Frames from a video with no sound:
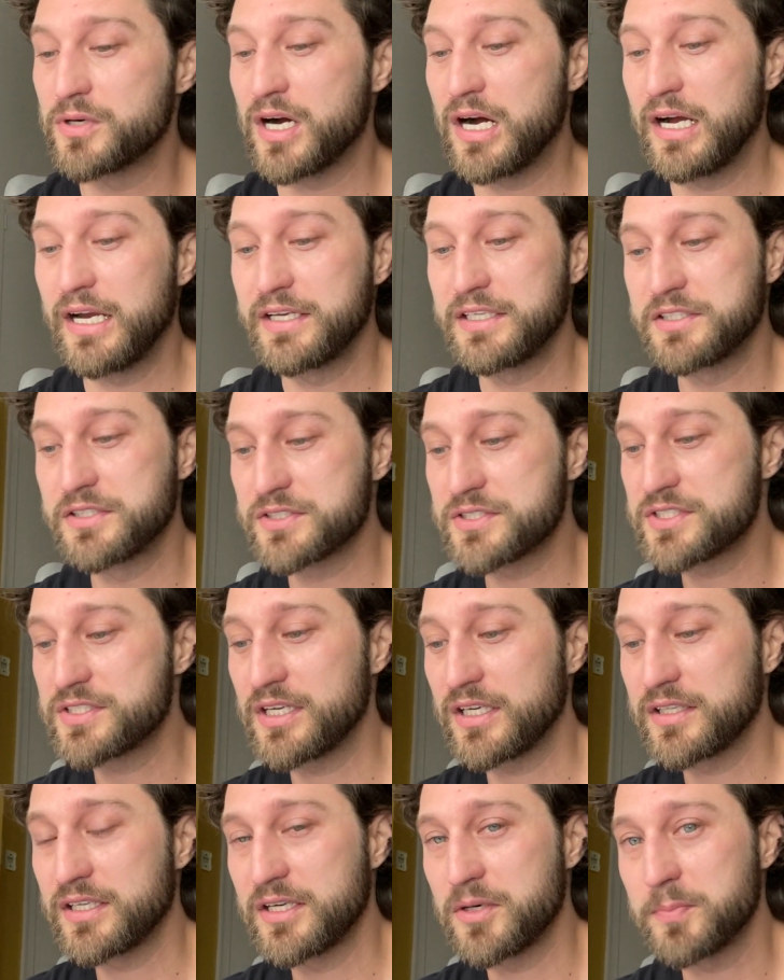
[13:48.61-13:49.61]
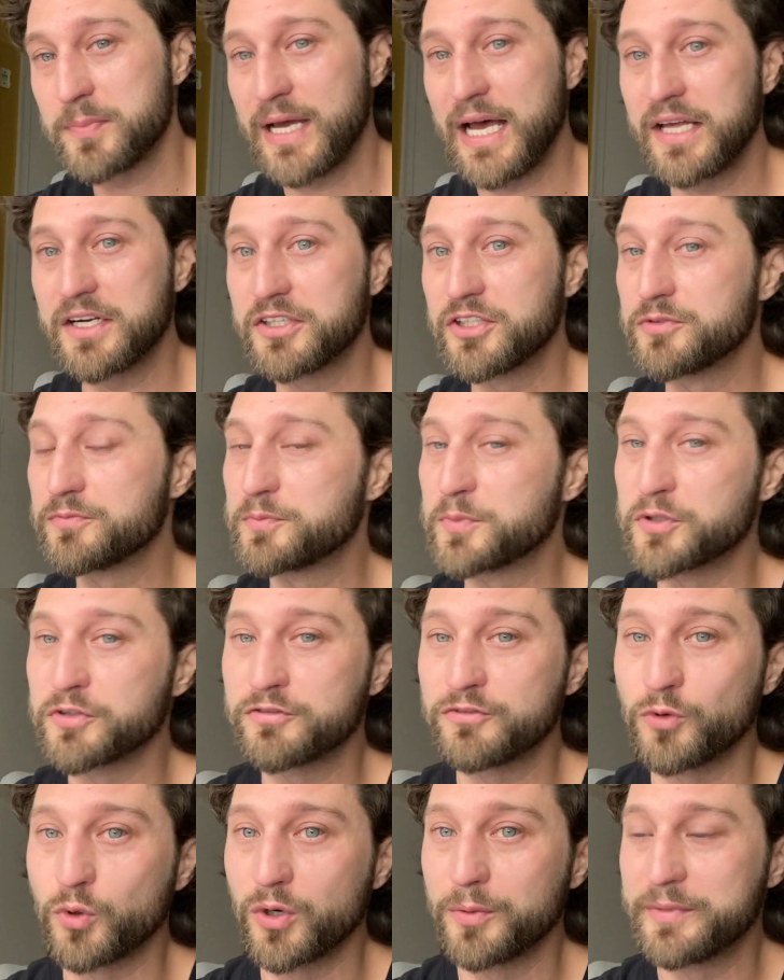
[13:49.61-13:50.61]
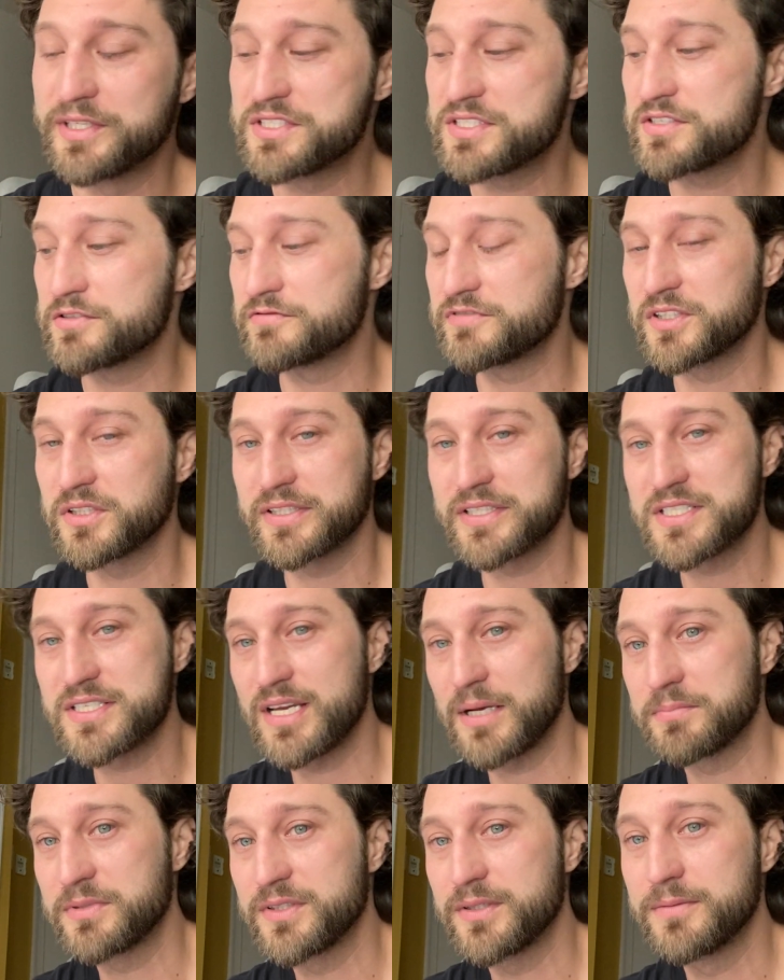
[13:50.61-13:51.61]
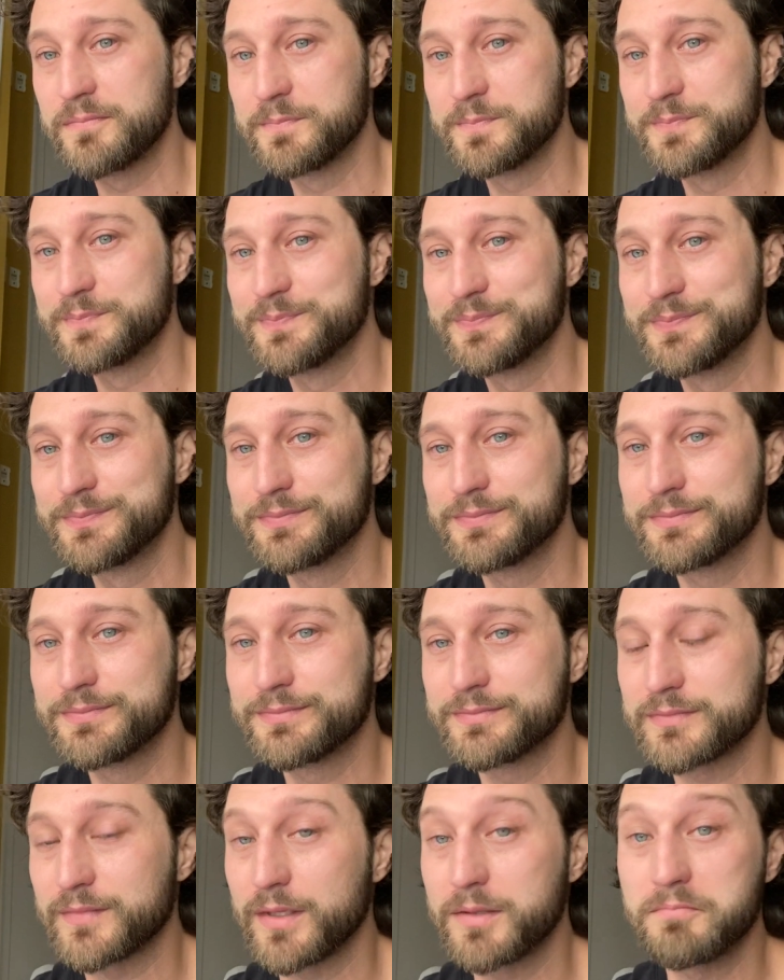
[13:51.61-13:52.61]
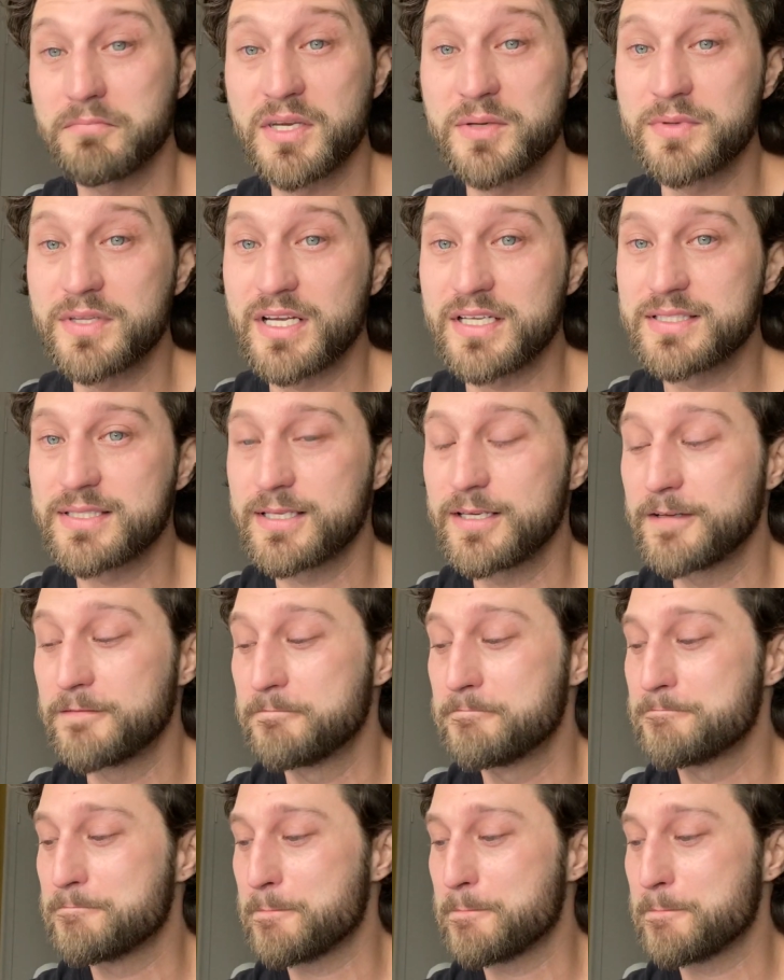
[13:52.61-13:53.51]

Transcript: high and you're stuck in a pattern of performance to feel accepted. Maybe that's it.